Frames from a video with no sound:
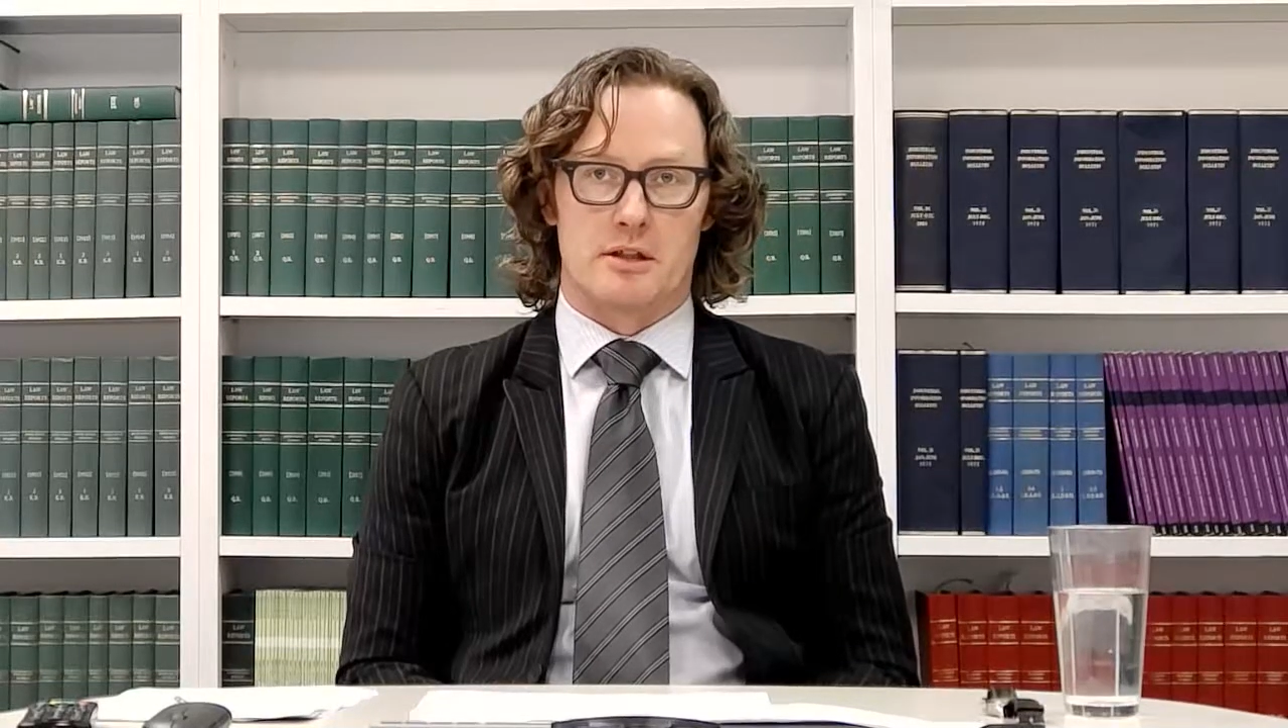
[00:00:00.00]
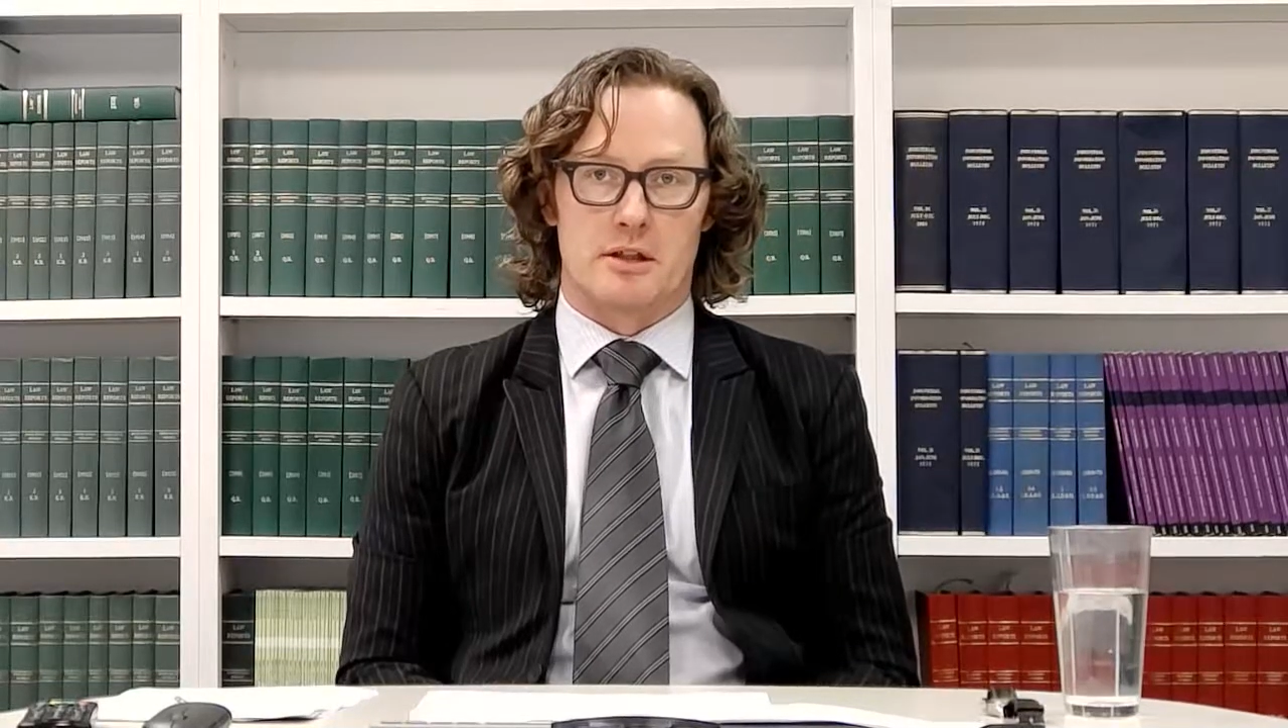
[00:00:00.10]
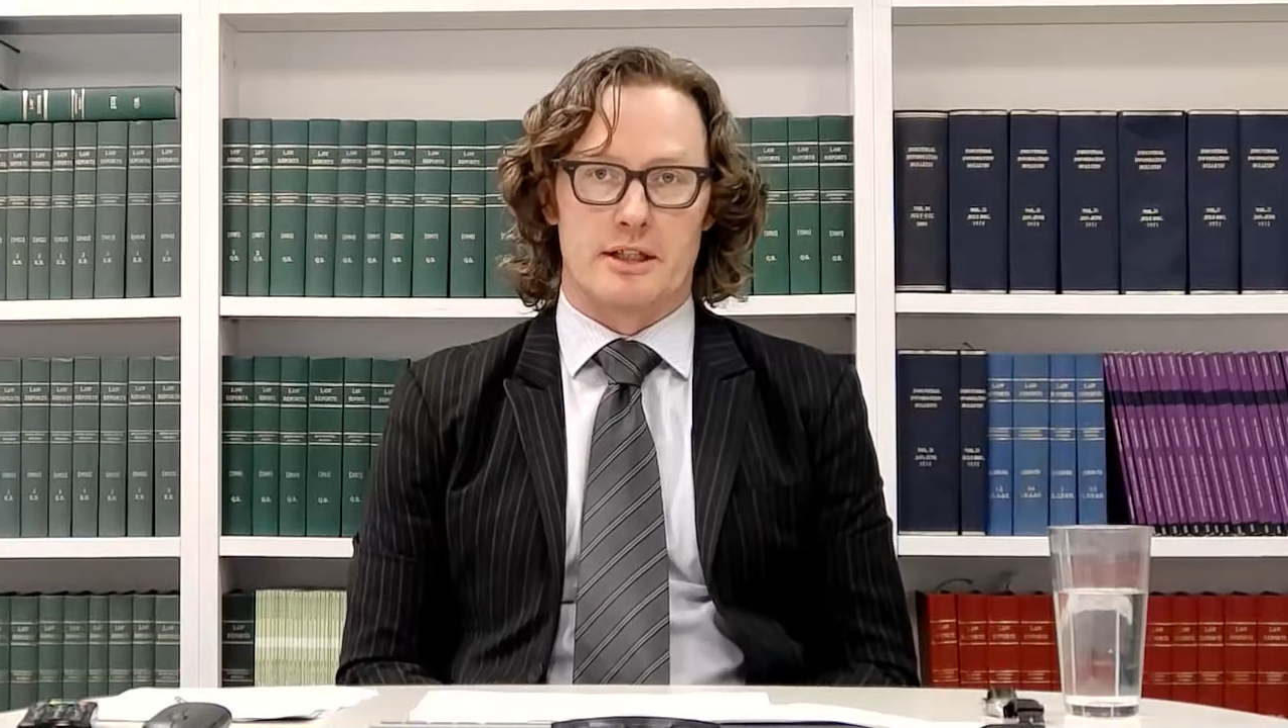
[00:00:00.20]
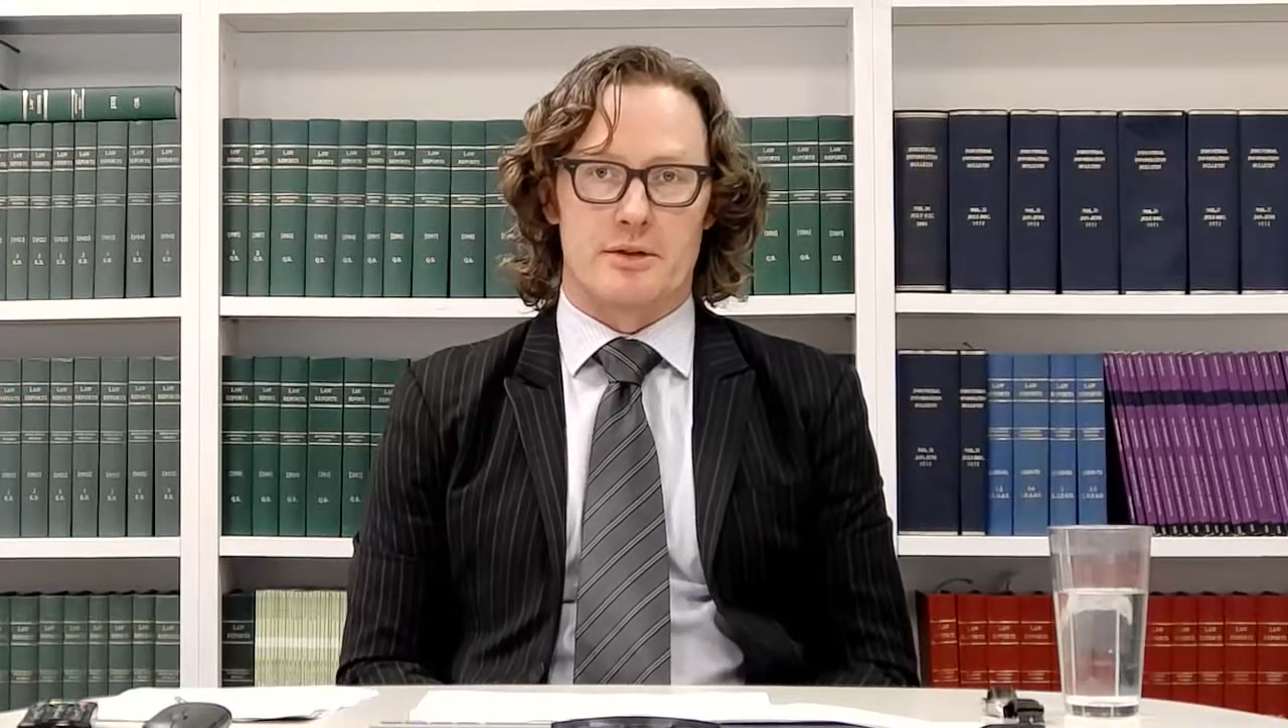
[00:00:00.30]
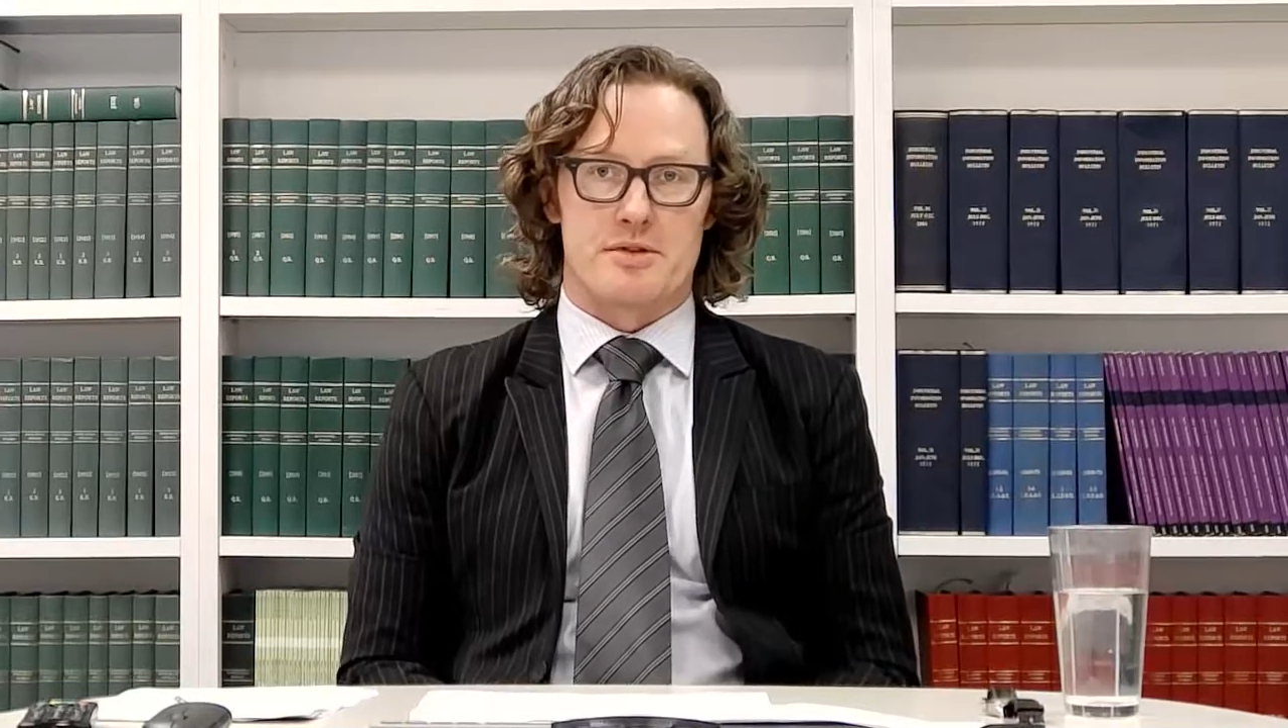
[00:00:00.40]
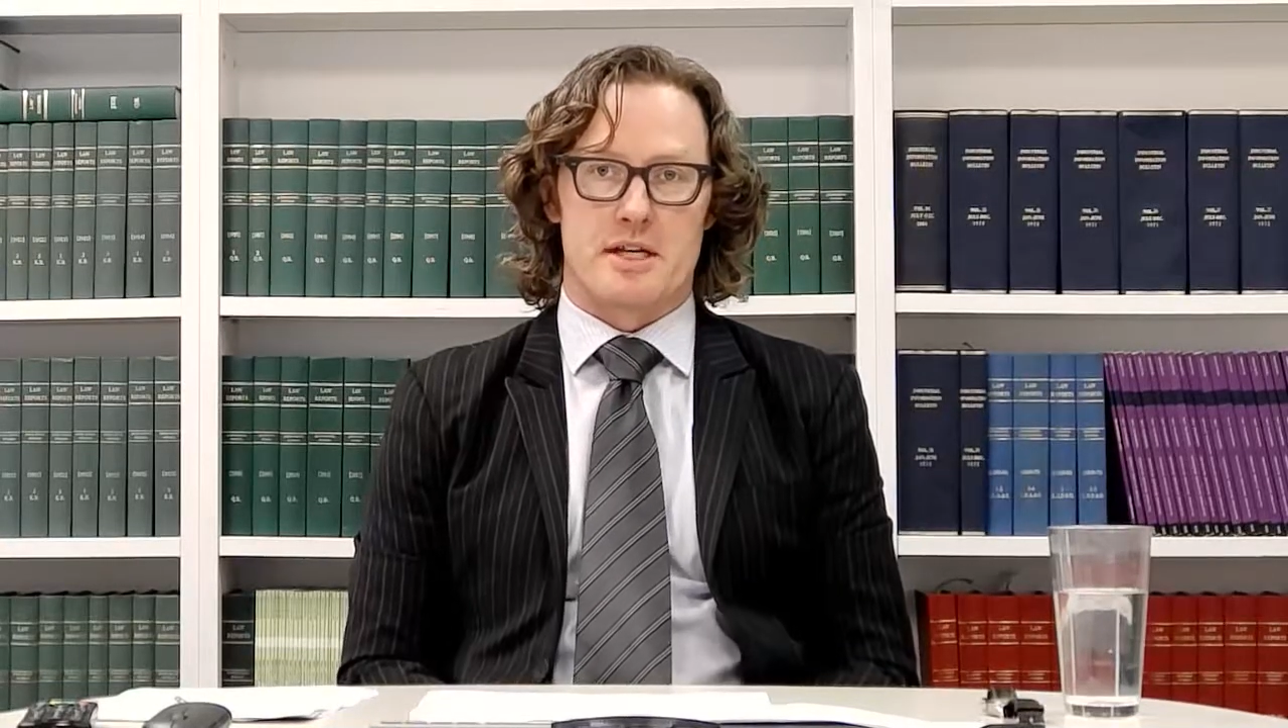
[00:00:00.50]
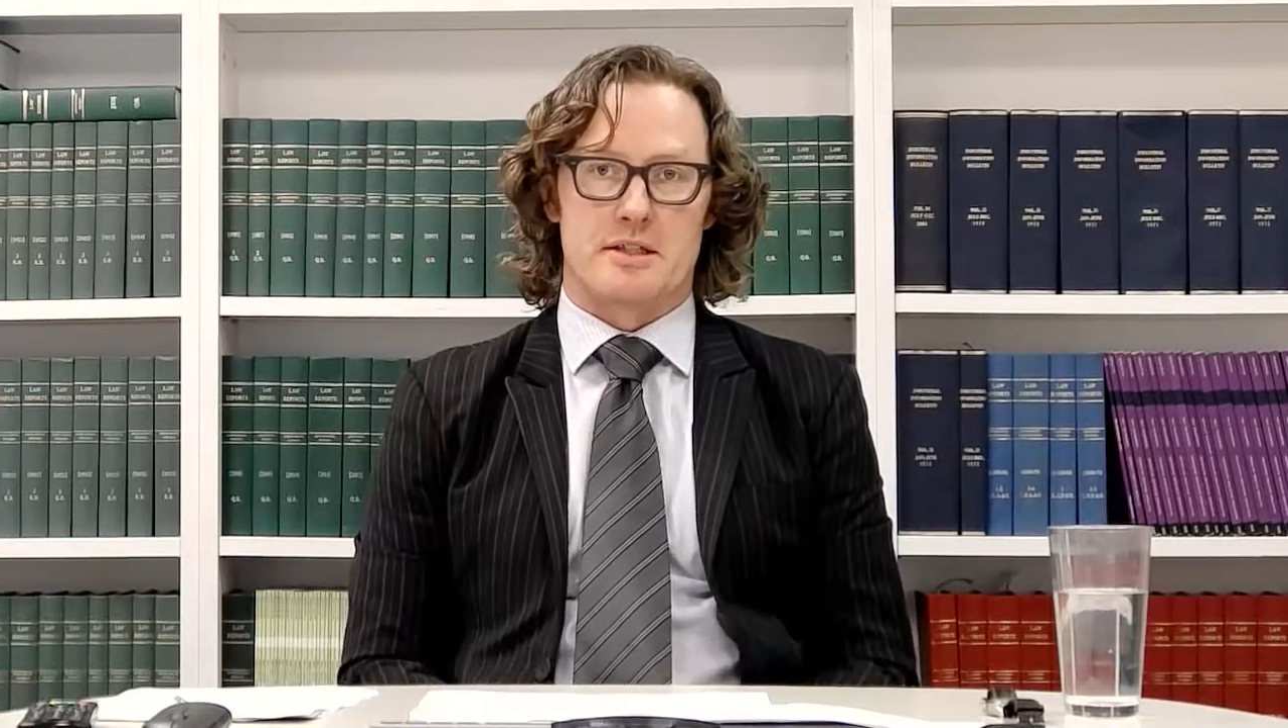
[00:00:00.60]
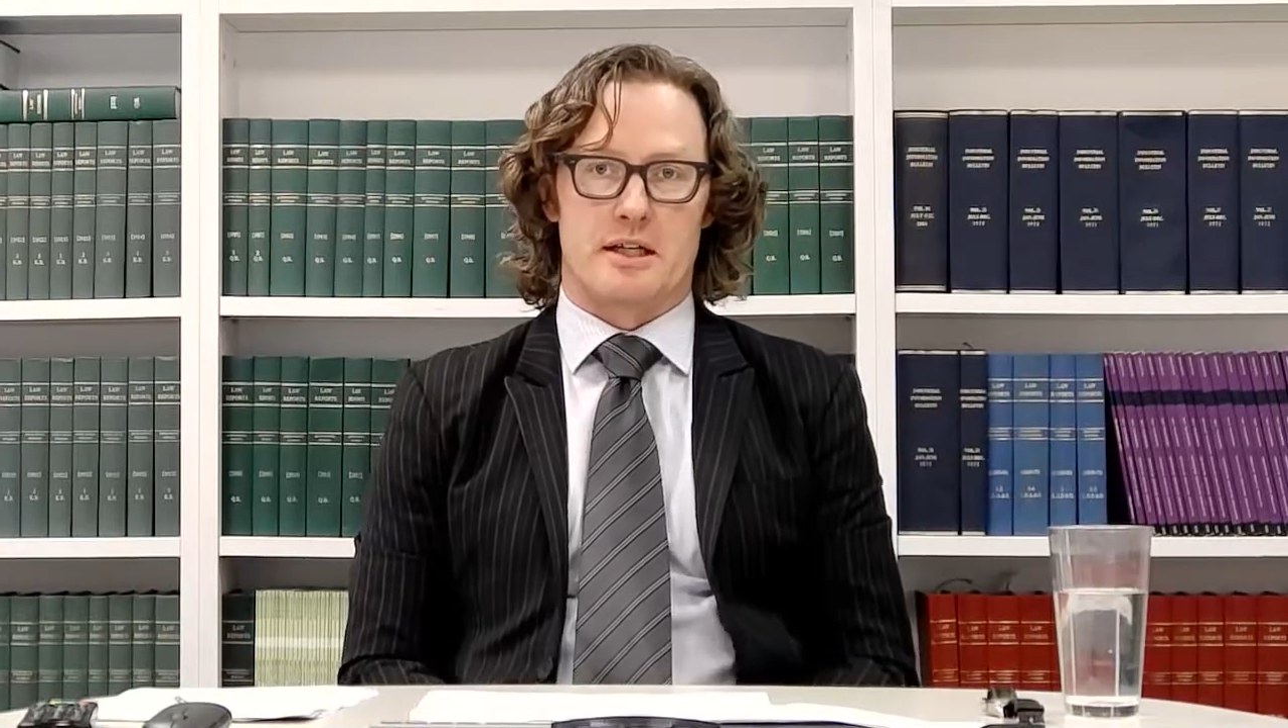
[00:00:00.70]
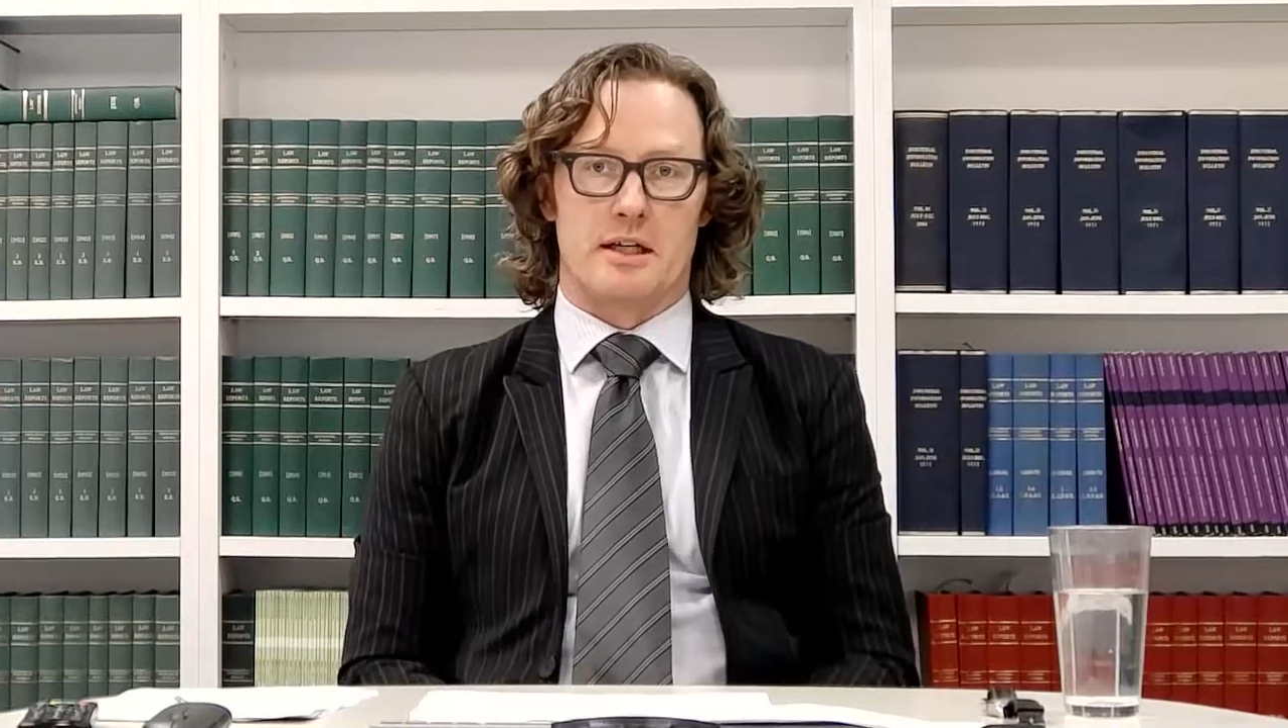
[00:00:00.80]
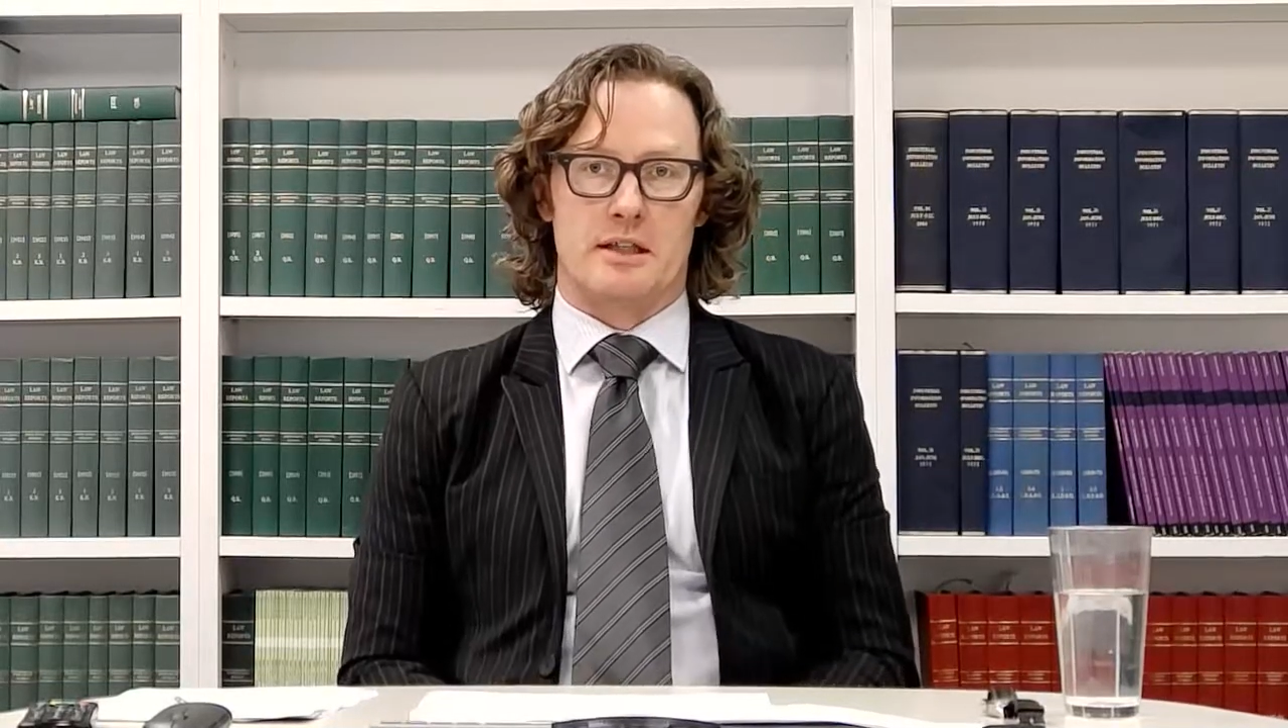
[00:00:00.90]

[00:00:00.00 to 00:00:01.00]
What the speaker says: Legal Centre,